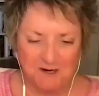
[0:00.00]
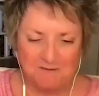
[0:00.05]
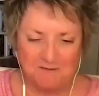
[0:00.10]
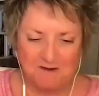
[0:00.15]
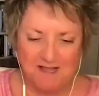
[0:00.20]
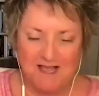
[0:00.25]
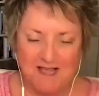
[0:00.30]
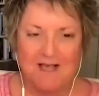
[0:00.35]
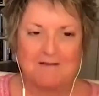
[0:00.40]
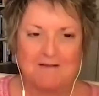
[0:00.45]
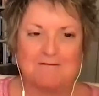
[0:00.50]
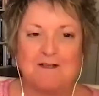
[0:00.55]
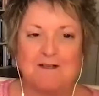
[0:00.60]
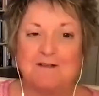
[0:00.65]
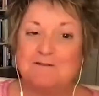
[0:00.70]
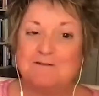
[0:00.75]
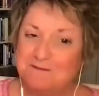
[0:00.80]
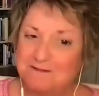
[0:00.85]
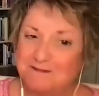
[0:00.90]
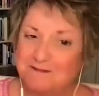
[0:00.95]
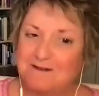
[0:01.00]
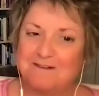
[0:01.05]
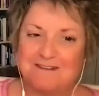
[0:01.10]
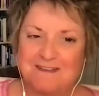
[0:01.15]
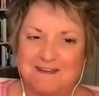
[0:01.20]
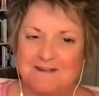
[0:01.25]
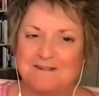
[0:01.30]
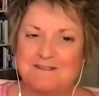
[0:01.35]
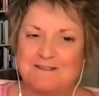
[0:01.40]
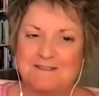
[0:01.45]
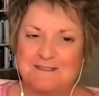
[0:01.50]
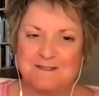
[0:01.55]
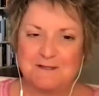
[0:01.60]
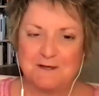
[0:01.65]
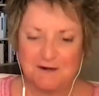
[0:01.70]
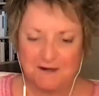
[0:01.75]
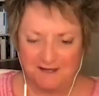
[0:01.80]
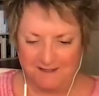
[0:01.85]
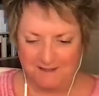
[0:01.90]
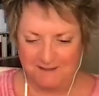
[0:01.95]
here we have. So here's the
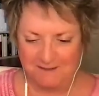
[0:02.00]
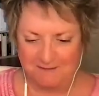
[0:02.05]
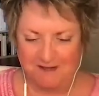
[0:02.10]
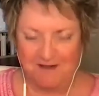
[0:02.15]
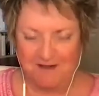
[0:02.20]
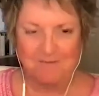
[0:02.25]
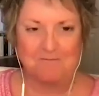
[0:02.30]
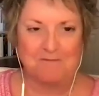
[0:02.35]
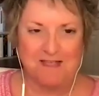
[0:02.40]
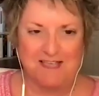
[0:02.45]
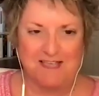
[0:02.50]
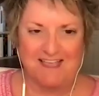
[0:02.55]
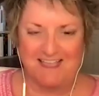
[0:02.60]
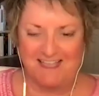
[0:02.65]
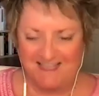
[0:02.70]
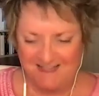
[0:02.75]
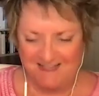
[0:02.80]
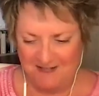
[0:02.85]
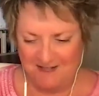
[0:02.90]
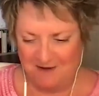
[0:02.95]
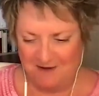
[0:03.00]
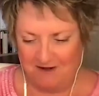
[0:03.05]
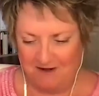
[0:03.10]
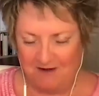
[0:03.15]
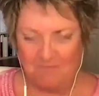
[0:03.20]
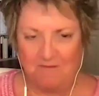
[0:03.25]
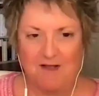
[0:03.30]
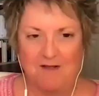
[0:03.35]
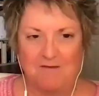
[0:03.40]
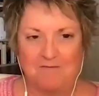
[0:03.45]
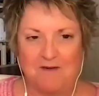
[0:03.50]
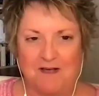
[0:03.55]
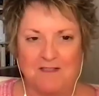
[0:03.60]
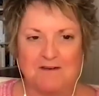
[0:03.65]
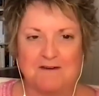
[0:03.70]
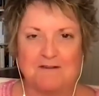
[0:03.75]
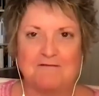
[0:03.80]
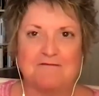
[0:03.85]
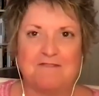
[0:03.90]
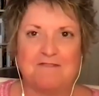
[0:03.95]
circus. We have me. We have my
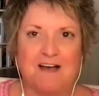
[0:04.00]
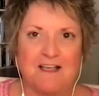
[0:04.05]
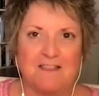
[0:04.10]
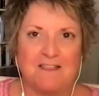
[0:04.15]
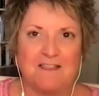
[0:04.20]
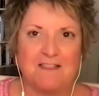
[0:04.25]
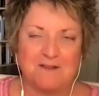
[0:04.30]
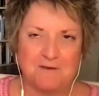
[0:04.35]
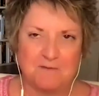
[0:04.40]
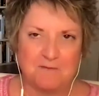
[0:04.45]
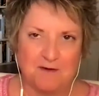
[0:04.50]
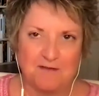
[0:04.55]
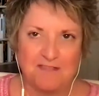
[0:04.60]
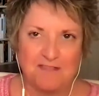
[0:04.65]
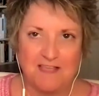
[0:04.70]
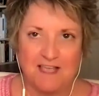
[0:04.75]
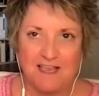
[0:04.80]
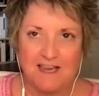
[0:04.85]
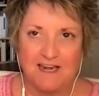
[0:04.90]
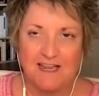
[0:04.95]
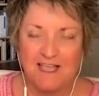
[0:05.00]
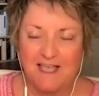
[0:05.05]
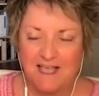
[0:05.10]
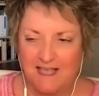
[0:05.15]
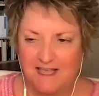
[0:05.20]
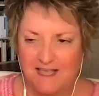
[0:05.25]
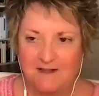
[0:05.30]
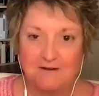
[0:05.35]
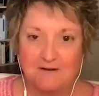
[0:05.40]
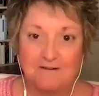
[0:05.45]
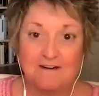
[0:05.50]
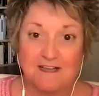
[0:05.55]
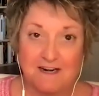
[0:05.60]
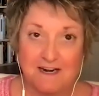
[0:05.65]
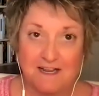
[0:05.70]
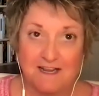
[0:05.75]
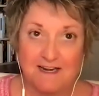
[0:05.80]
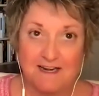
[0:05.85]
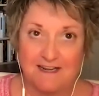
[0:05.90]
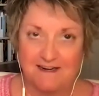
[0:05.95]
mother and father. They're both 88, going
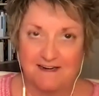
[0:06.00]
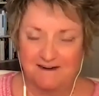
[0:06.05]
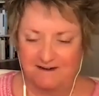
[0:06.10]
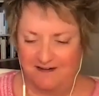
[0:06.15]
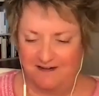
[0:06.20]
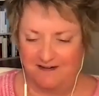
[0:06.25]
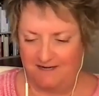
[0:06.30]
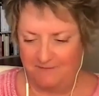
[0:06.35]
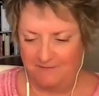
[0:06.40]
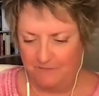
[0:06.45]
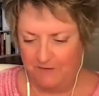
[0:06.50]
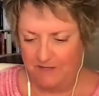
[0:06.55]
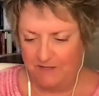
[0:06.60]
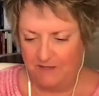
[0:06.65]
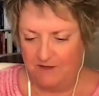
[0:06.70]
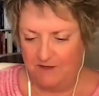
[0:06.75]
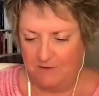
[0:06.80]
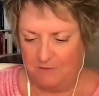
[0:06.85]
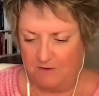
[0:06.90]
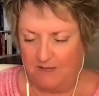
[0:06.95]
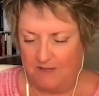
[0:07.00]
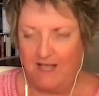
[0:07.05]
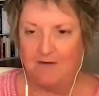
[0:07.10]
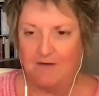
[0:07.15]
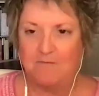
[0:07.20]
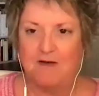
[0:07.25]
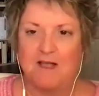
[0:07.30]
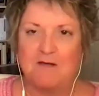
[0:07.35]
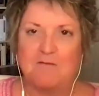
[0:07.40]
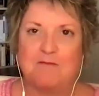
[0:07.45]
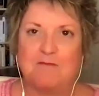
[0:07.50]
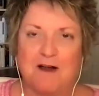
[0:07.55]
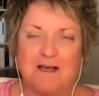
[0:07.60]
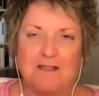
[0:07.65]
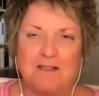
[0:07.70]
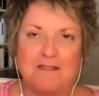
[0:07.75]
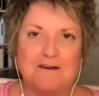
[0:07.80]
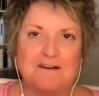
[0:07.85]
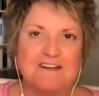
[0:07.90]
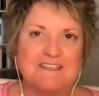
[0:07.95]
on 89. We have my
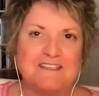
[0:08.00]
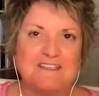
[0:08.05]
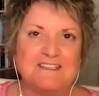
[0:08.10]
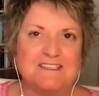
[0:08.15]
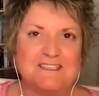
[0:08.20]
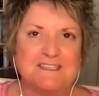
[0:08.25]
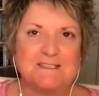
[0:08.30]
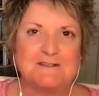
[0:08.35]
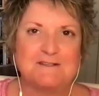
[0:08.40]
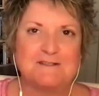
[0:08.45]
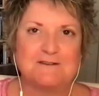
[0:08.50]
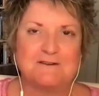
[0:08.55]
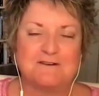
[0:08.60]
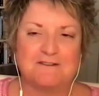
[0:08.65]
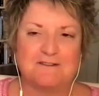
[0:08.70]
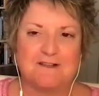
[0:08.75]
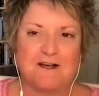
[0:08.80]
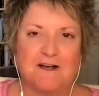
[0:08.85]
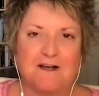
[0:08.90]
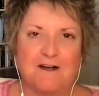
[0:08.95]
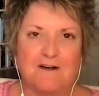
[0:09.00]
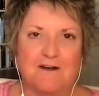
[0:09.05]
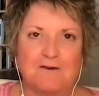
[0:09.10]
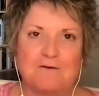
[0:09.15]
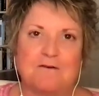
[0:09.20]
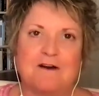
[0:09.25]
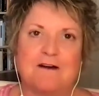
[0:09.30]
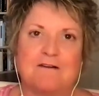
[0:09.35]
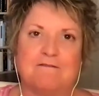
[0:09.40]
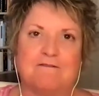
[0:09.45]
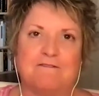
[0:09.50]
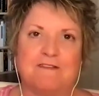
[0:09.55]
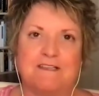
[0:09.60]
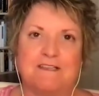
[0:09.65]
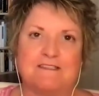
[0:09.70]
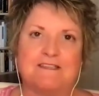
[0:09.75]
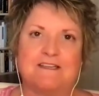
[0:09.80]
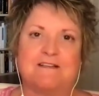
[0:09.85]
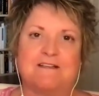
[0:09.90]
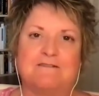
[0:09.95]
brother and sister-in-law who are
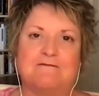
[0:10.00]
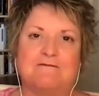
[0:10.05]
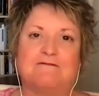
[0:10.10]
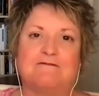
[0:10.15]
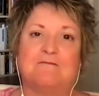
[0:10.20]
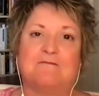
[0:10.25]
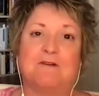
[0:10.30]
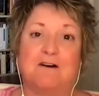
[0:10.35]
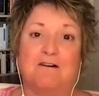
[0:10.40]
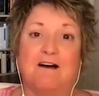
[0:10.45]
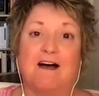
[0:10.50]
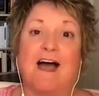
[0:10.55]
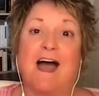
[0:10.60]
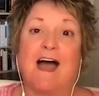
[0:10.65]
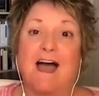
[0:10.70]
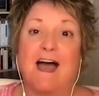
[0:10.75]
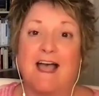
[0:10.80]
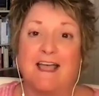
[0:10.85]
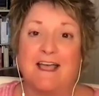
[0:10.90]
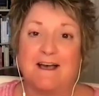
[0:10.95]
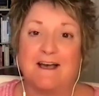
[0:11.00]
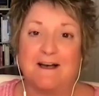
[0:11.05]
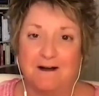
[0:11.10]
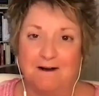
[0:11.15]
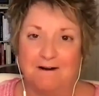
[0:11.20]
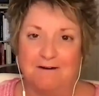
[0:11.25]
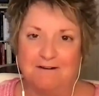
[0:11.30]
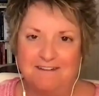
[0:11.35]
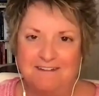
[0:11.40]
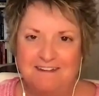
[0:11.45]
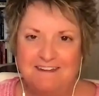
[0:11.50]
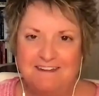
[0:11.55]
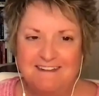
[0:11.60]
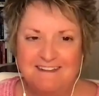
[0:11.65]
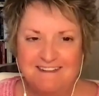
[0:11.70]
visiting from Ohio.